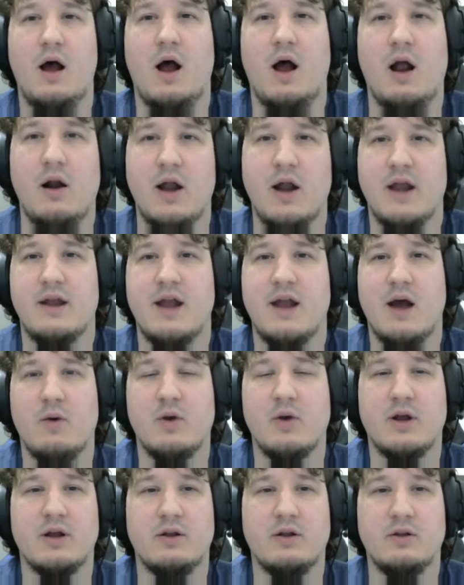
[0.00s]
Alright, now
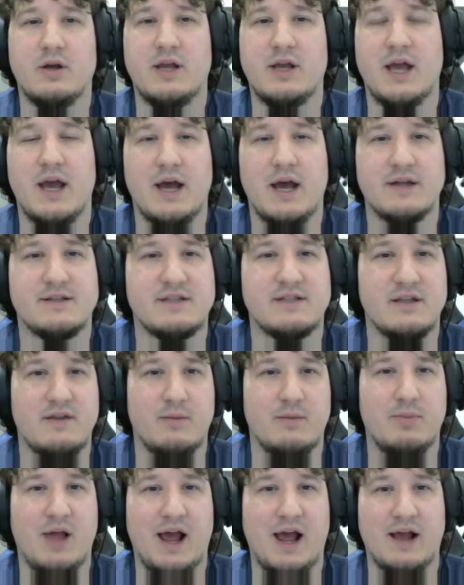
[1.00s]
we're going to look at the
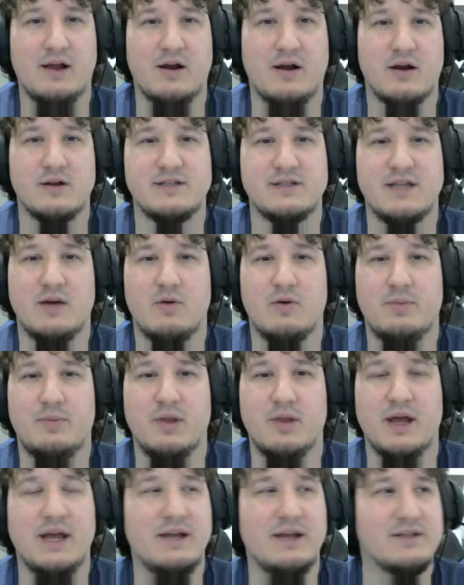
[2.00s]
black cards that we're
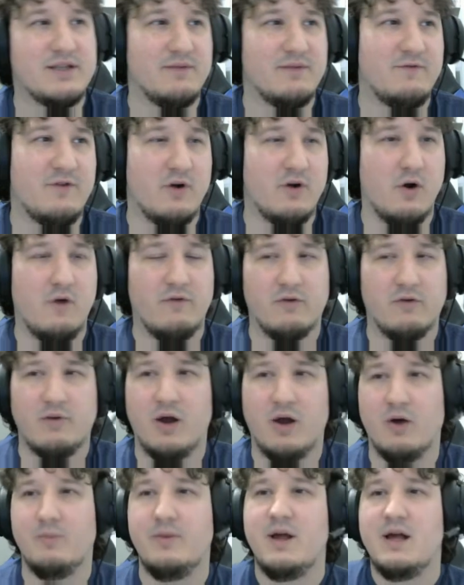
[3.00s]
playing. So for
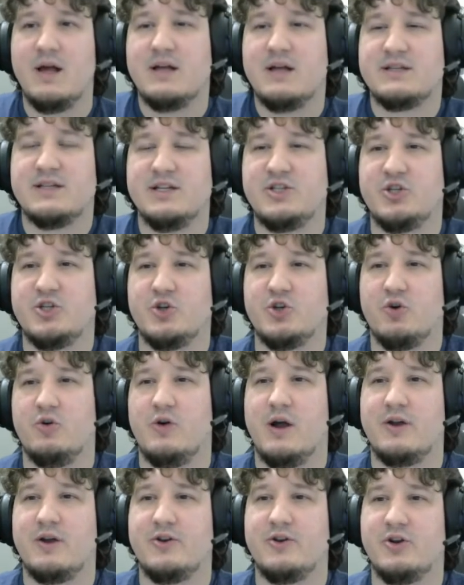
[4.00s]
Overrealm, since
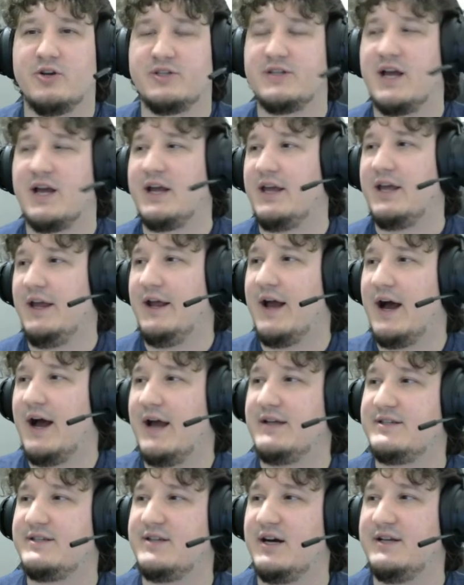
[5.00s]
you're sacking
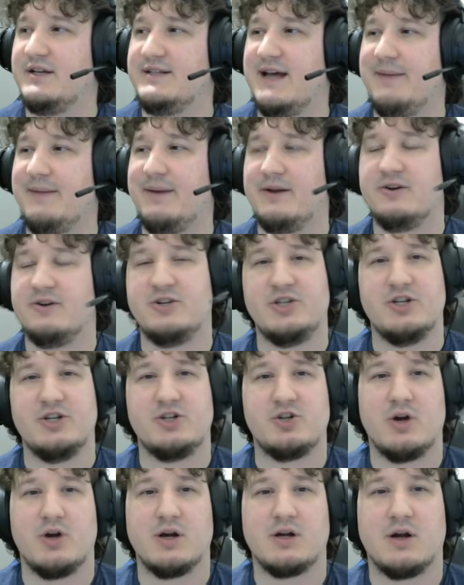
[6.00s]
guys to untap energy and
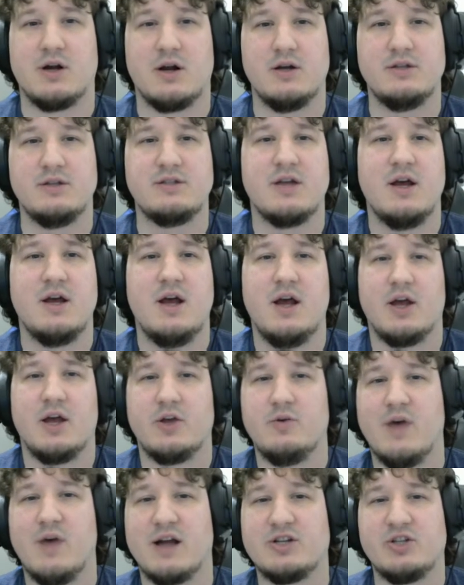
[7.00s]
draw cards,
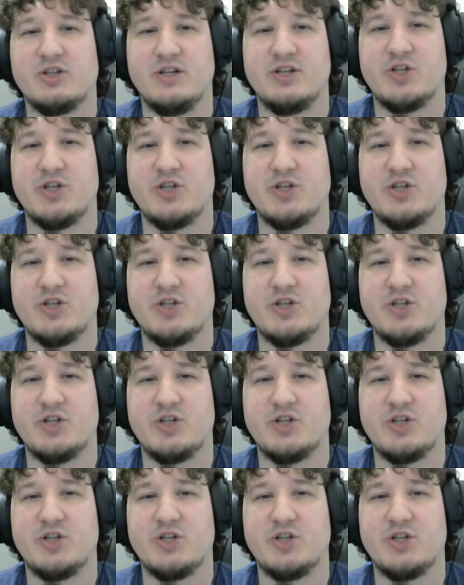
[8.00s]
you actually